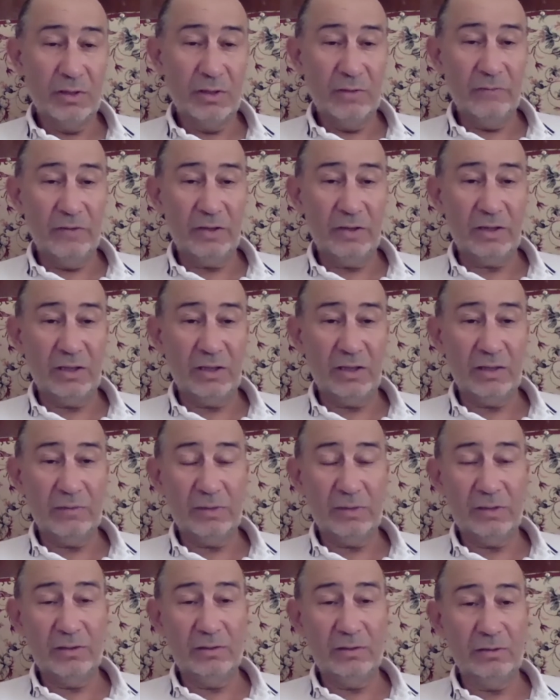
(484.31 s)
We
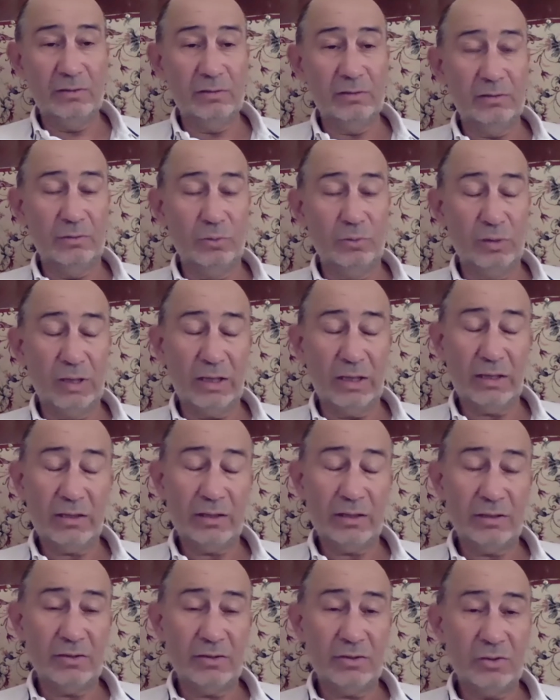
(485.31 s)
had the Gulag
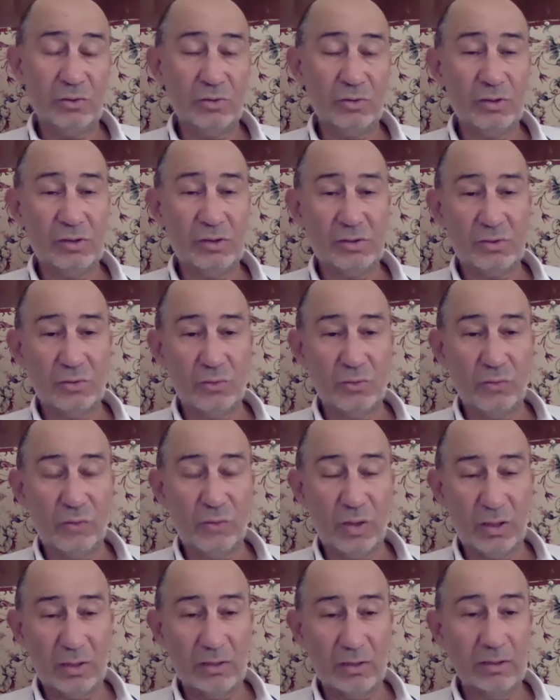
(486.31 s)
and so on and so
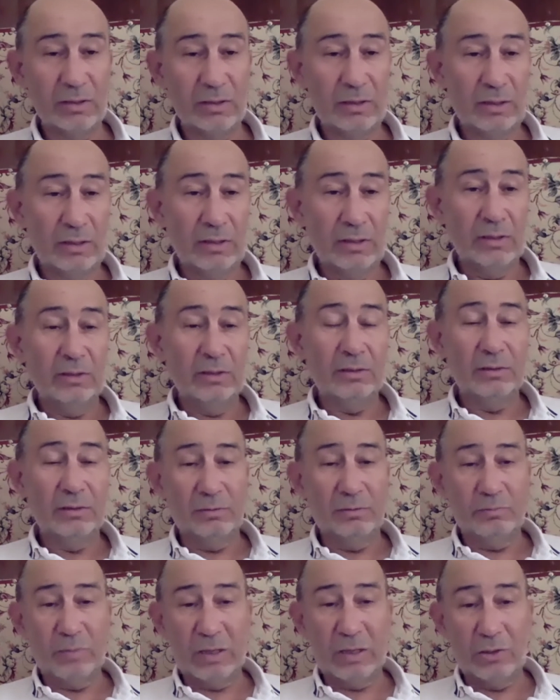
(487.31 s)
far,
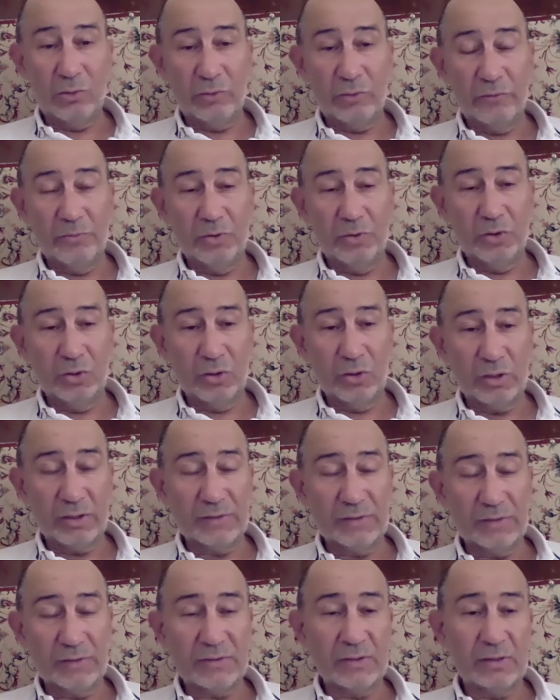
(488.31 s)
power of
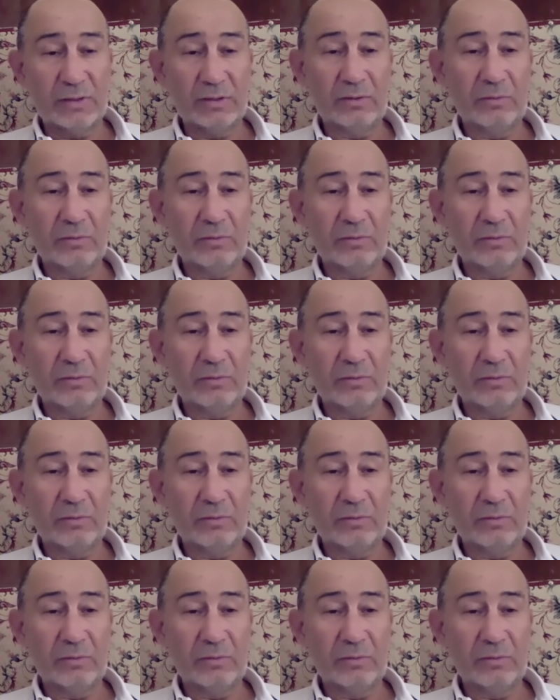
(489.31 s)
bureaucracy.